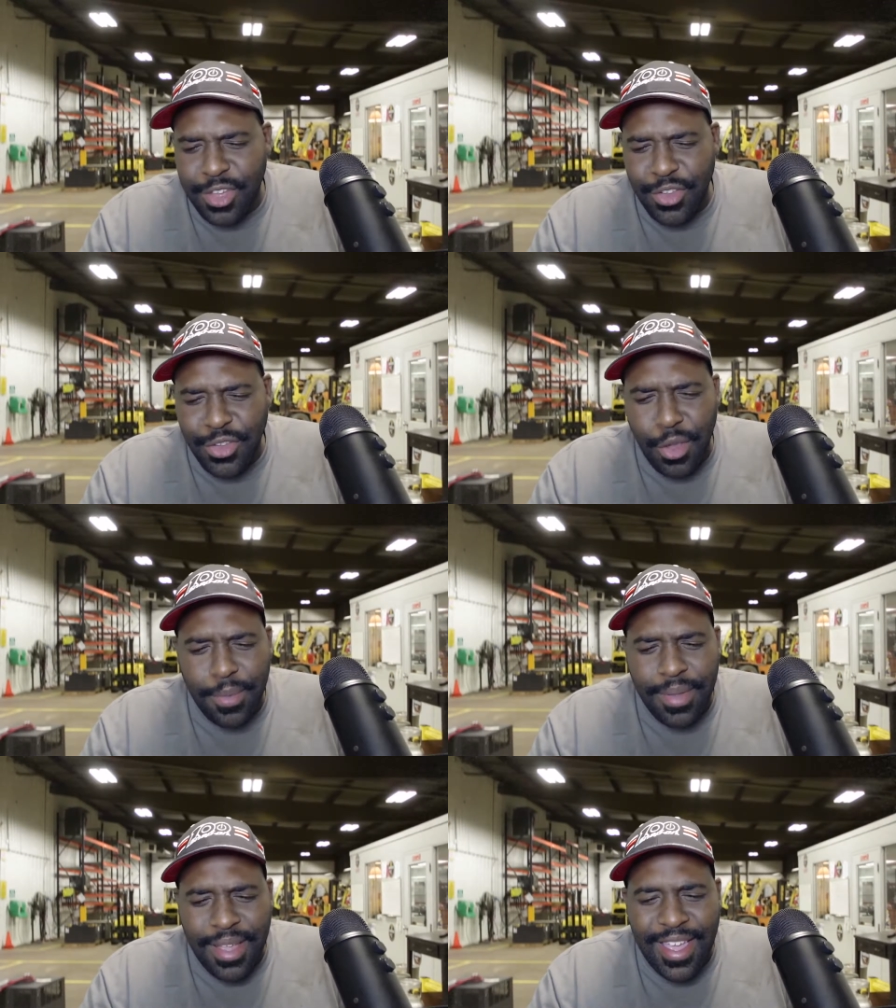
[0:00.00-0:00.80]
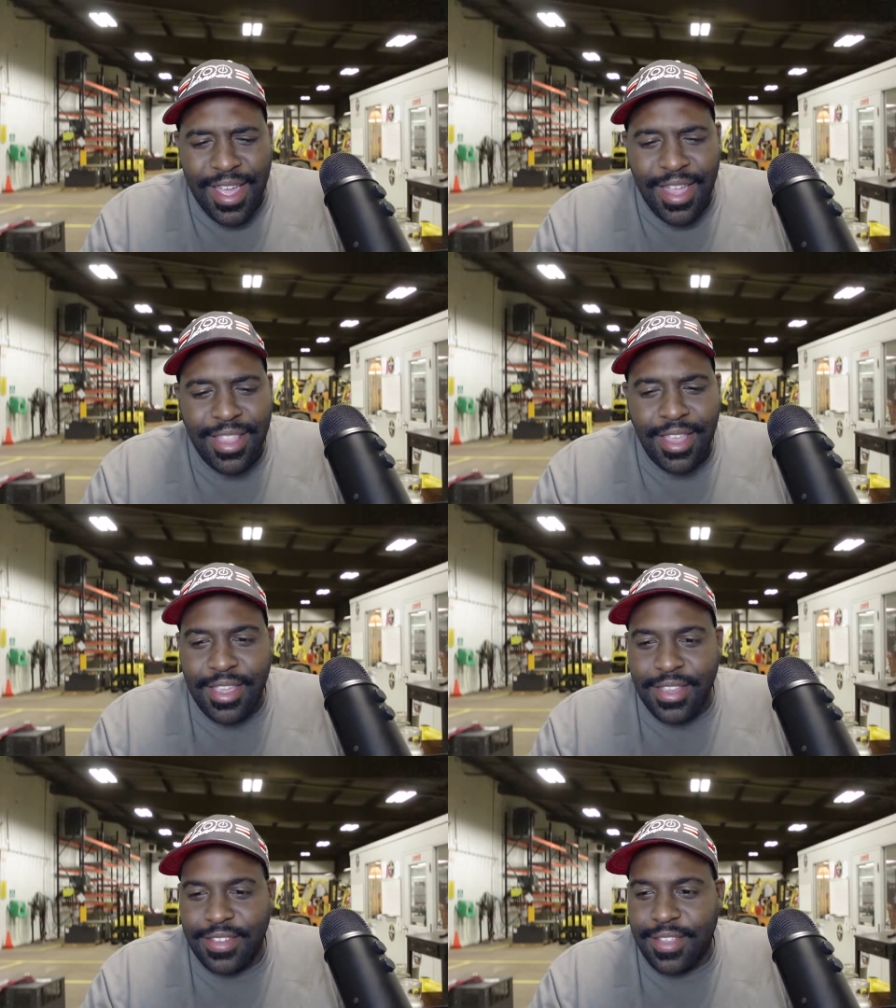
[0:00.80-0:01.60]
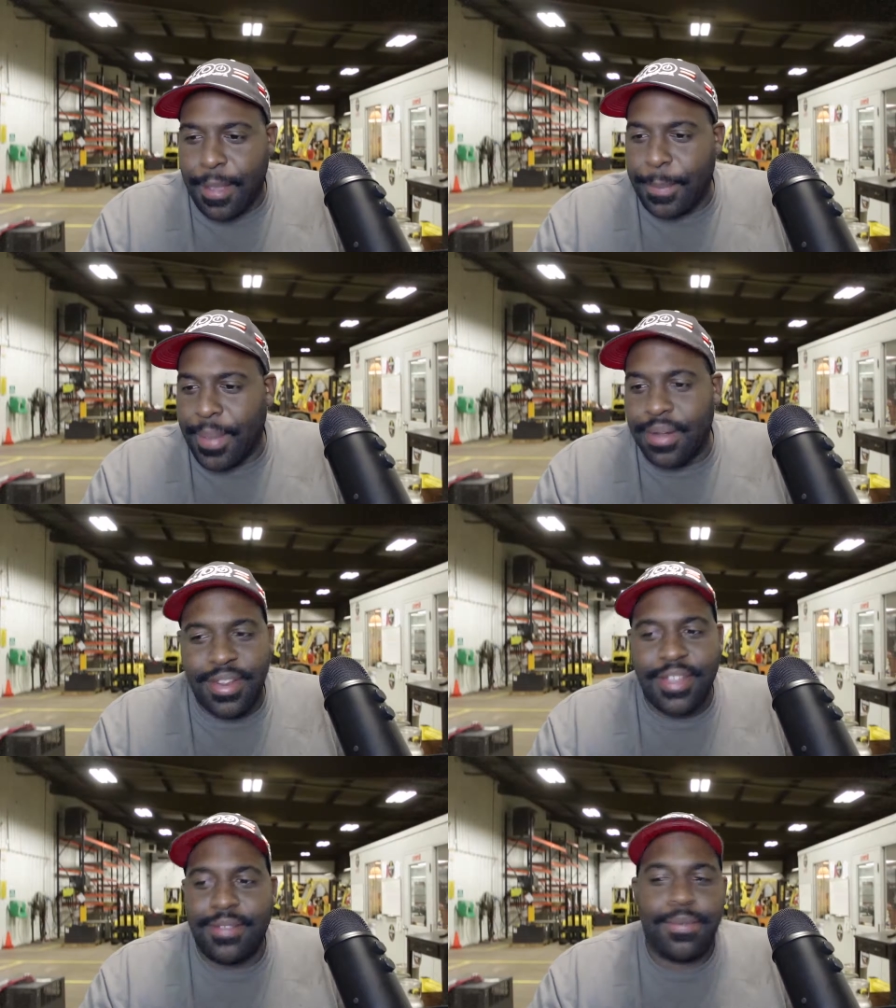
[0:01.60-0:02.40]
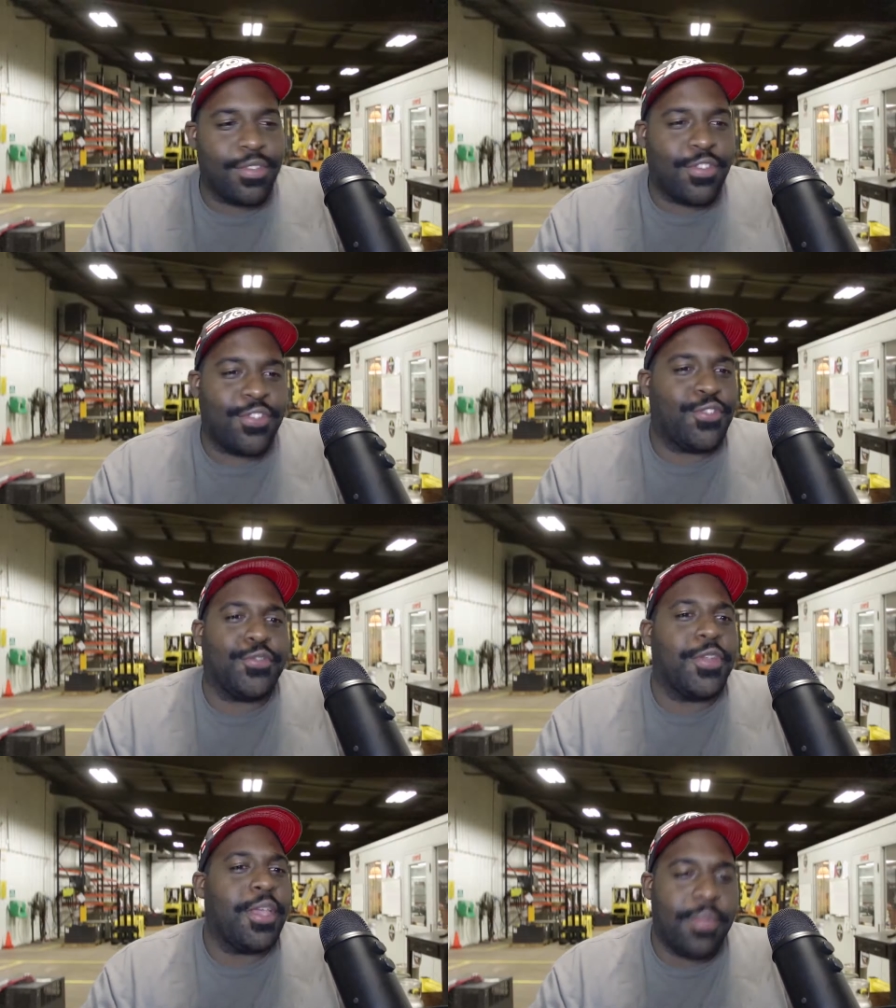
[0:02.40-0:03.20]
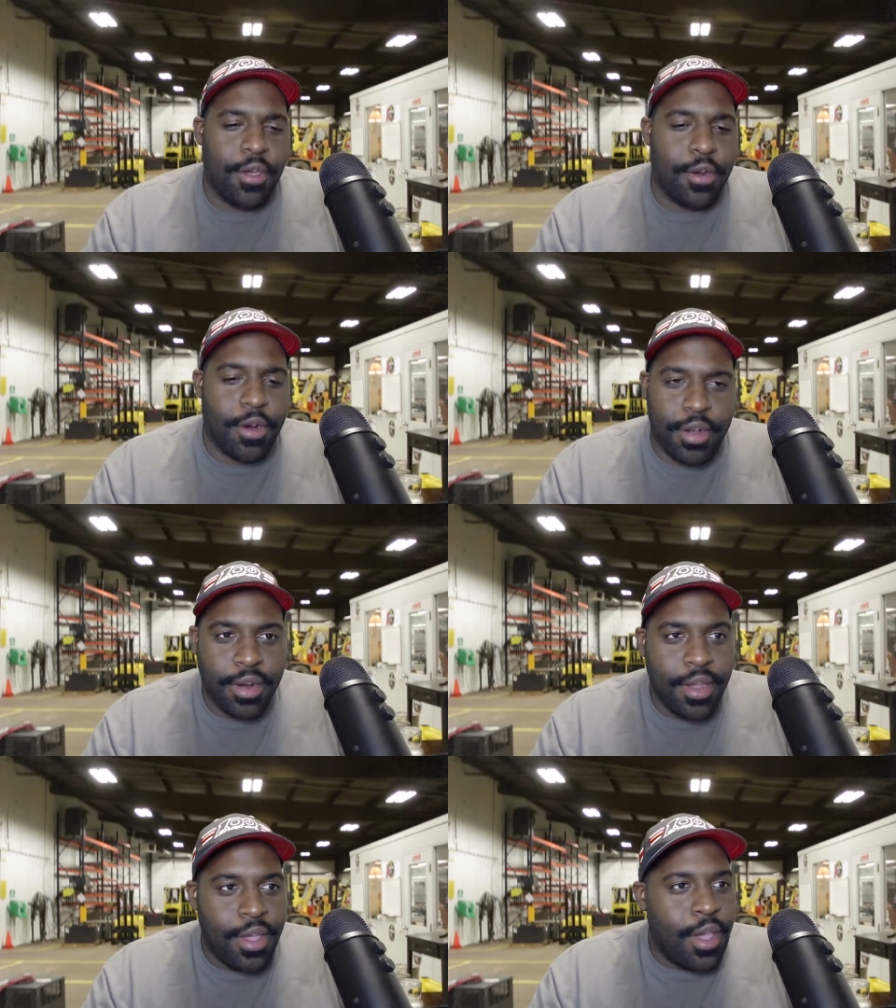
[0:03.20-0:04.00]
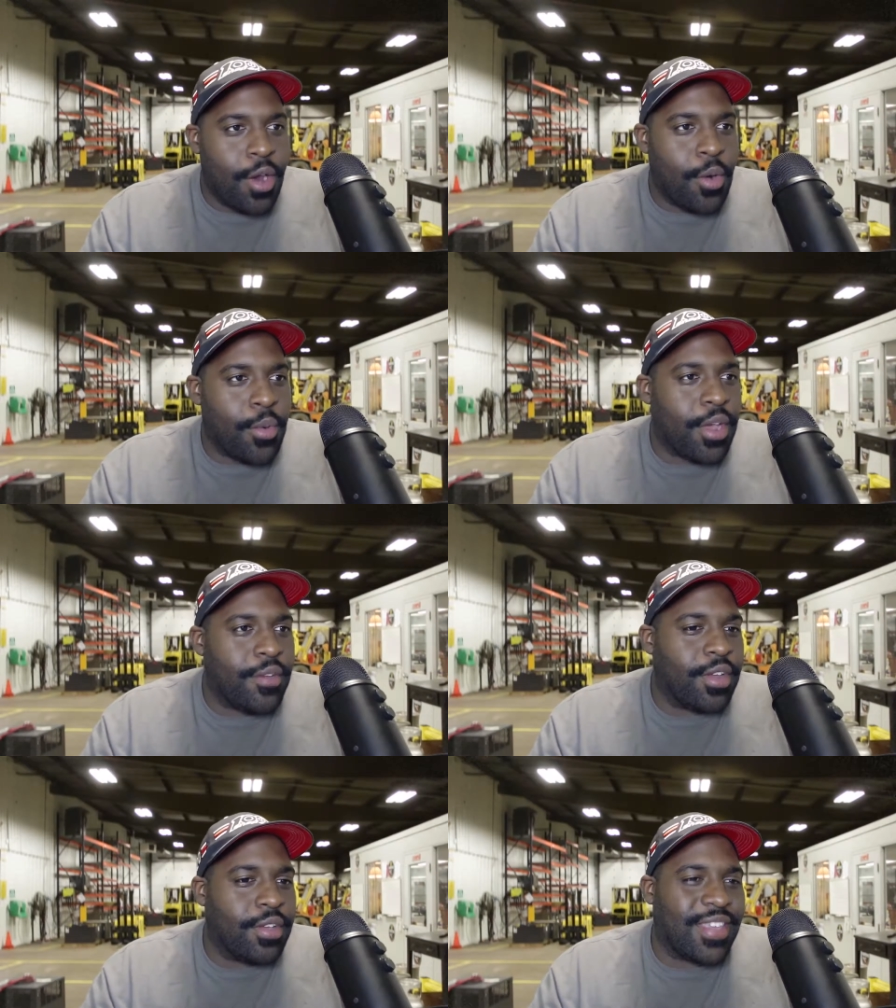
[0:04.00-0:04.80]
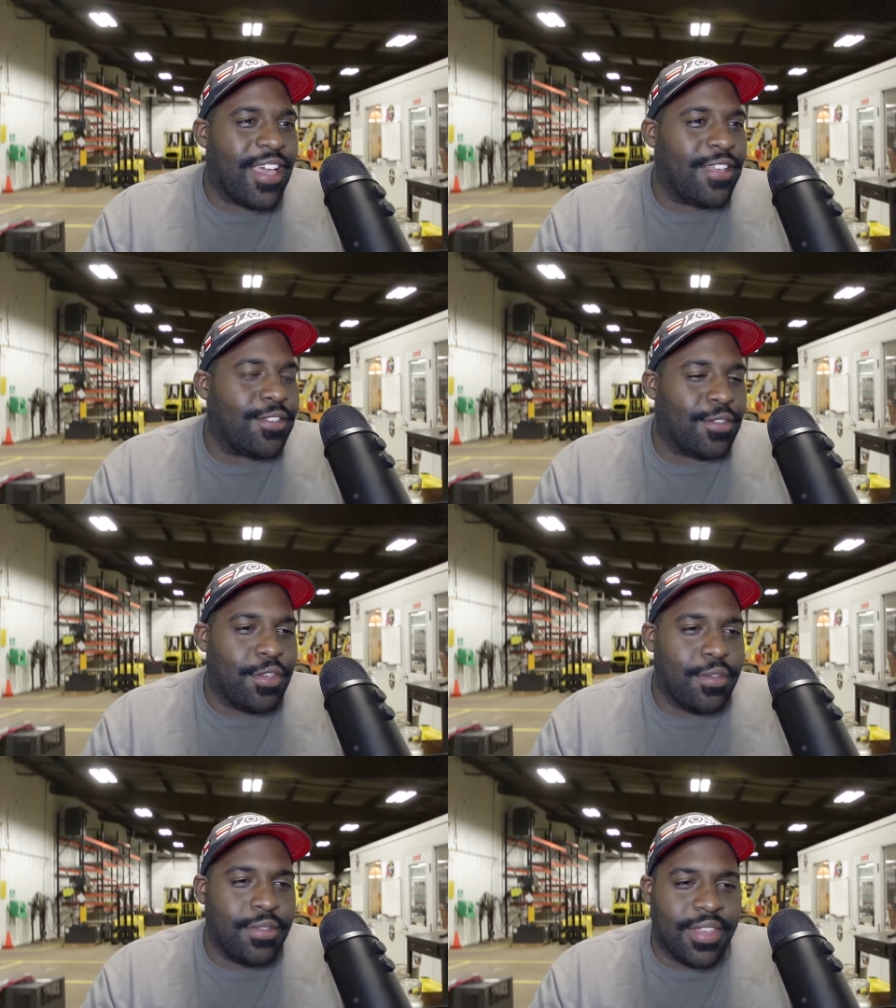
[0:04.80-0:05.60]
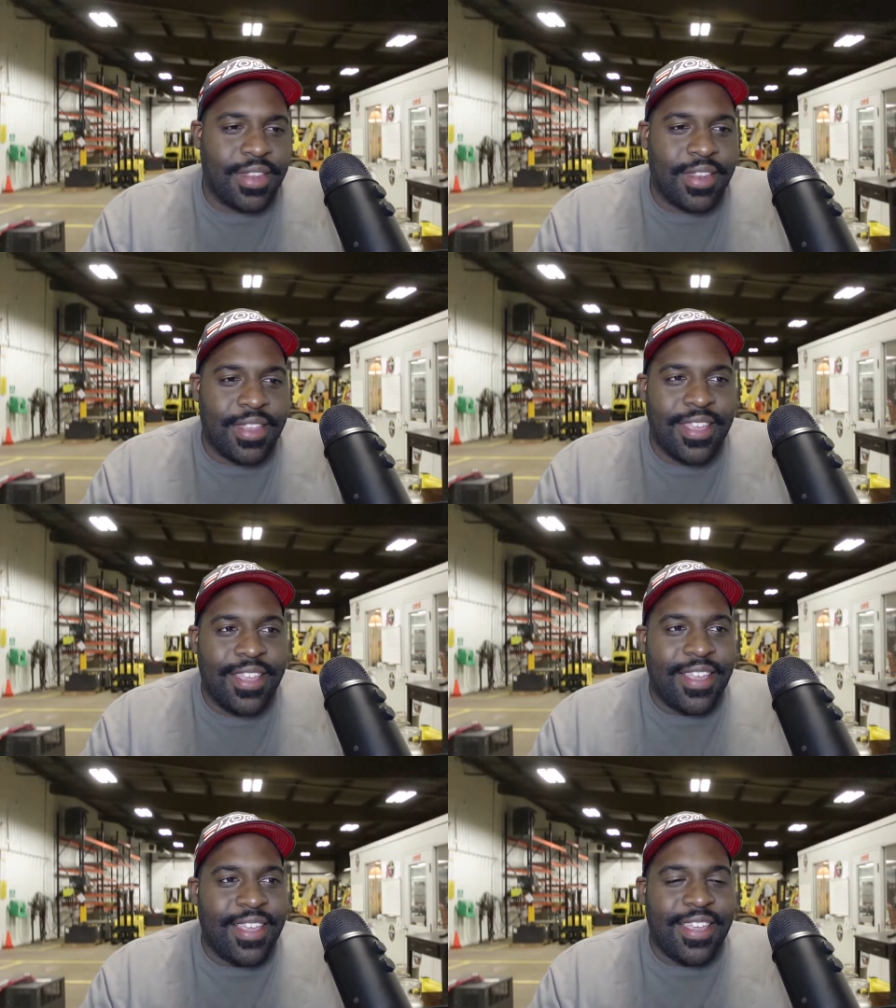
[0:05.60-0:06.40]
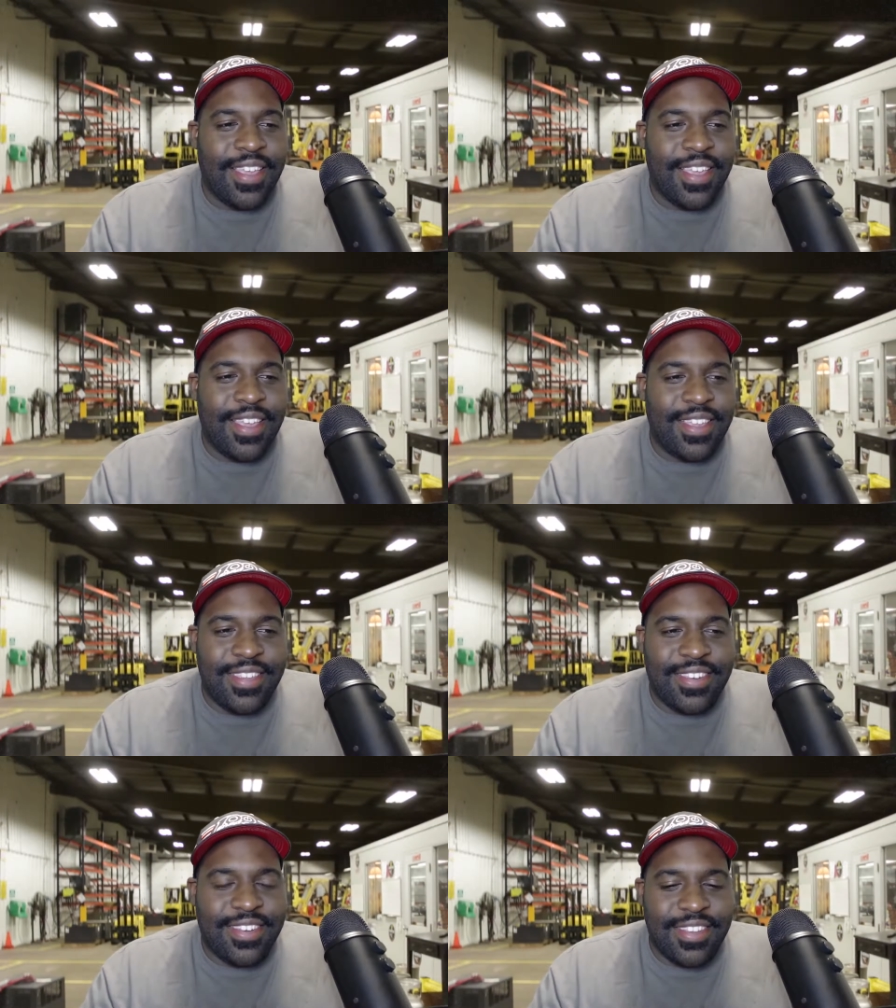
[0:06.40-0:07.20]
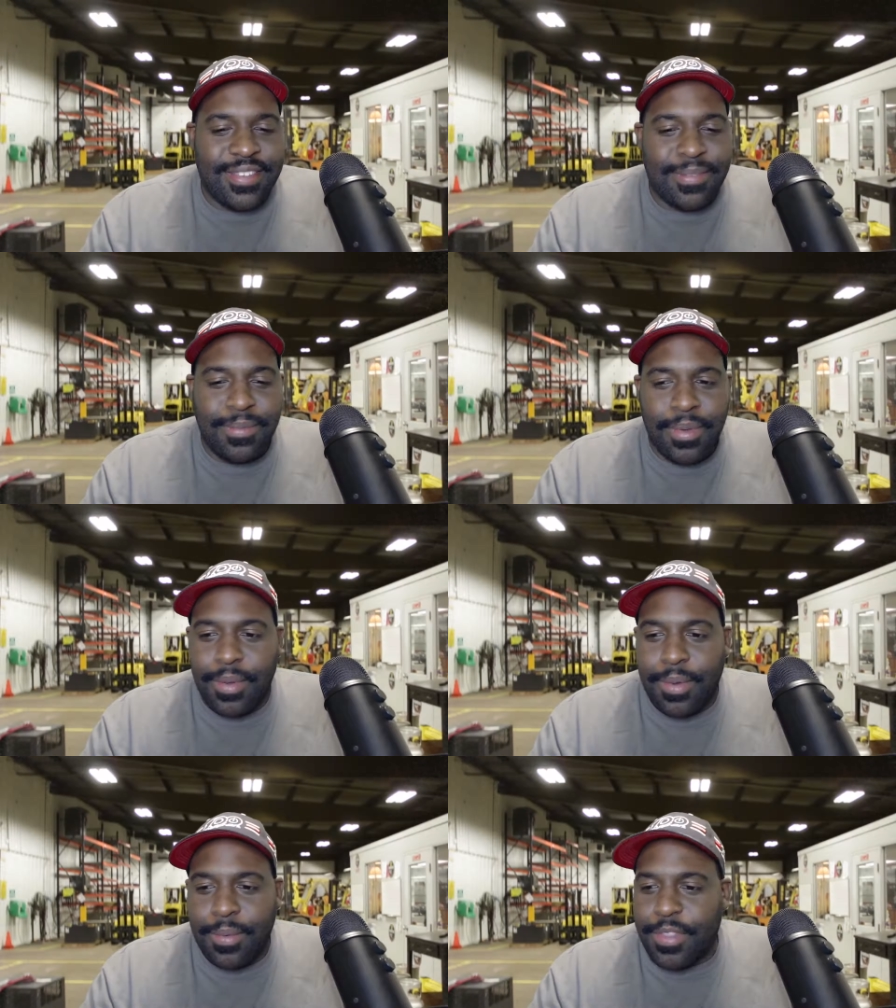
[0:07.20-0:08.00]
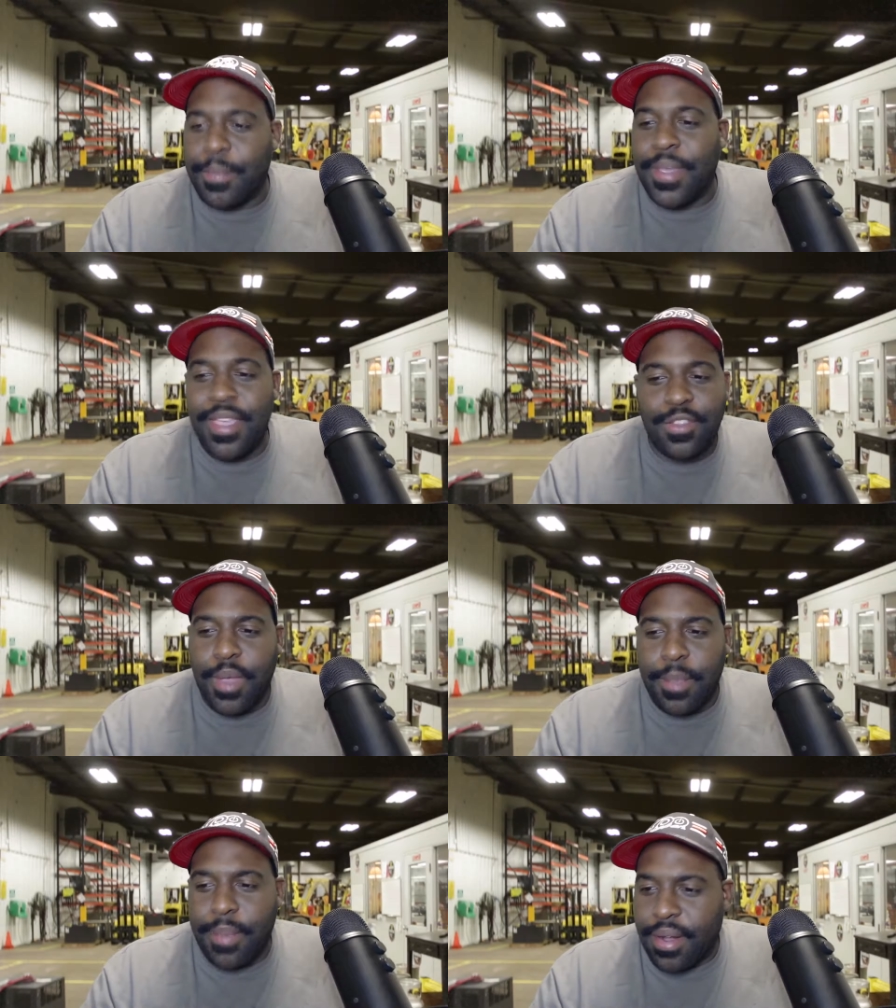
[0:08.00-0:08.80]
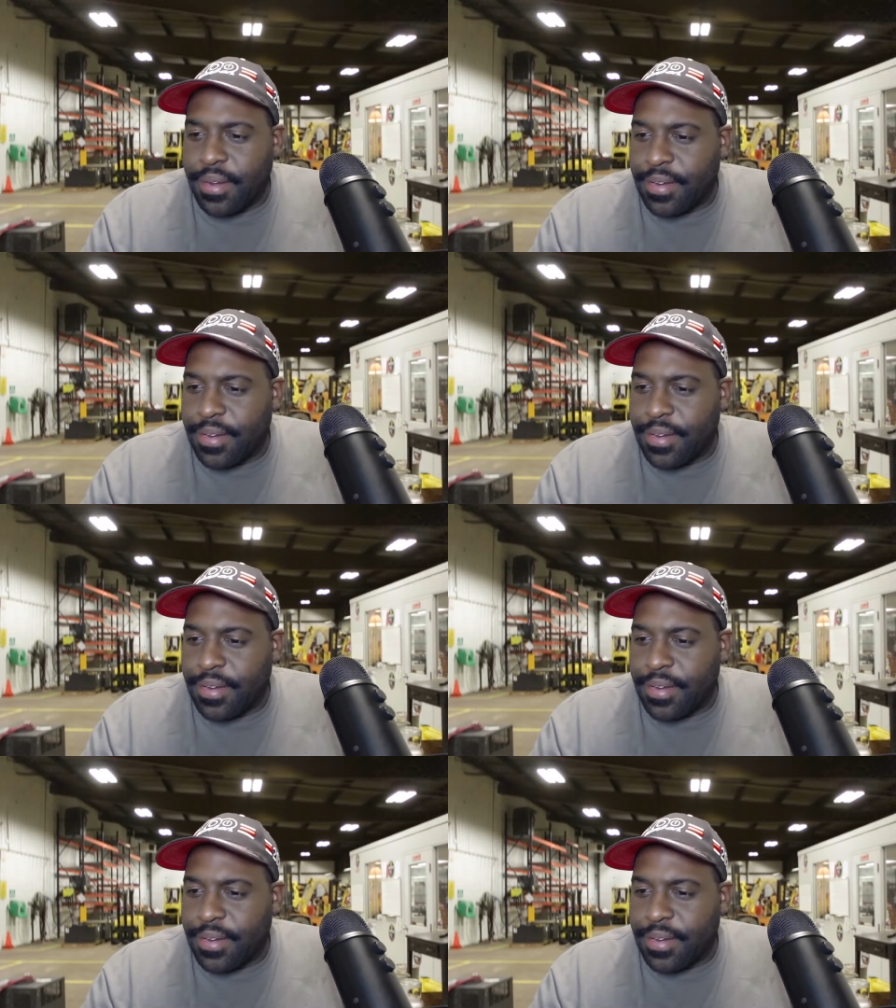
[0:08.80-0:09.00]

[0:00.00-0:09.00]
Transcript: So I like this a lot better than StreamYard or whatever those guys are using. It's just, to me, it's way better.